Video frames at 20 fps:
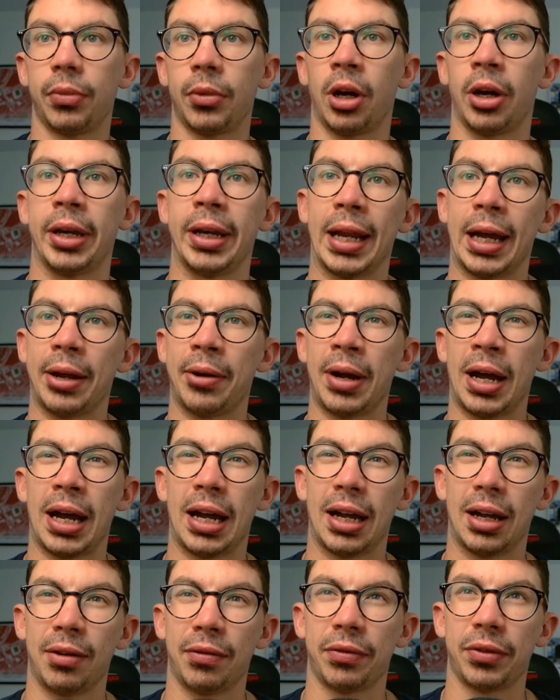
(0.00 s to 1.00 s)
I now
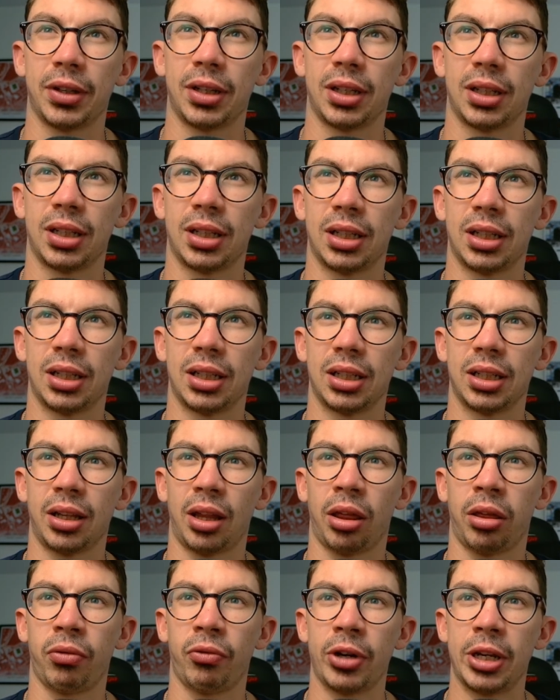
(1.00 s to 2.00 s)
have
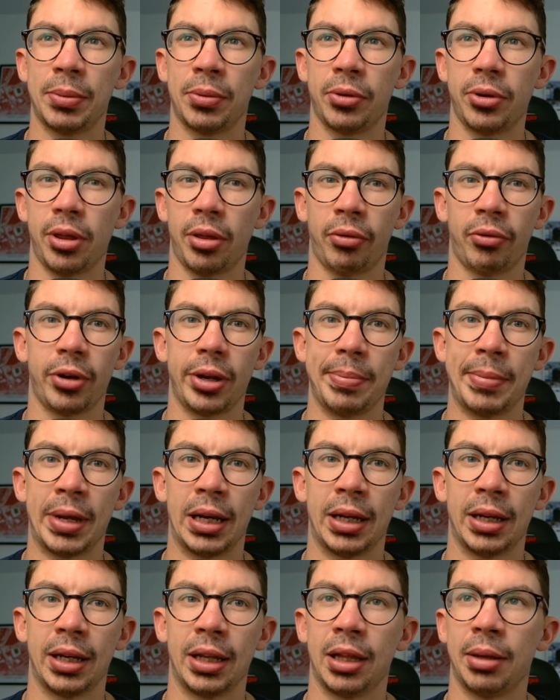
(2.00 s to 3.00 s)
3.3
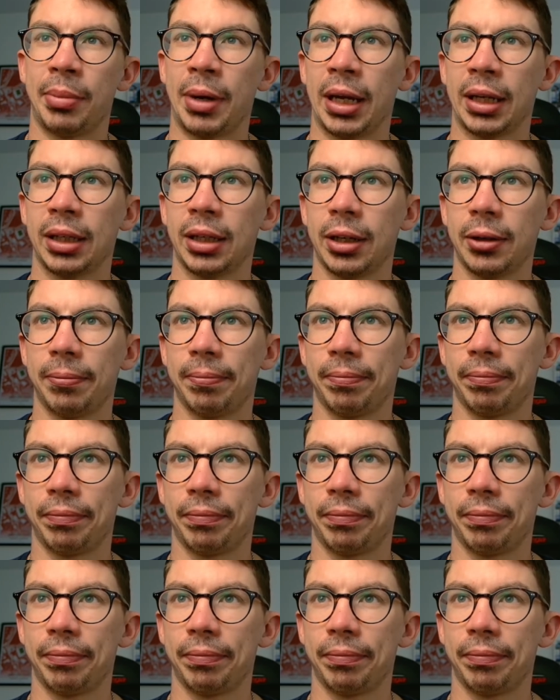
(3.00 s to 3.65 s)
million in the bank.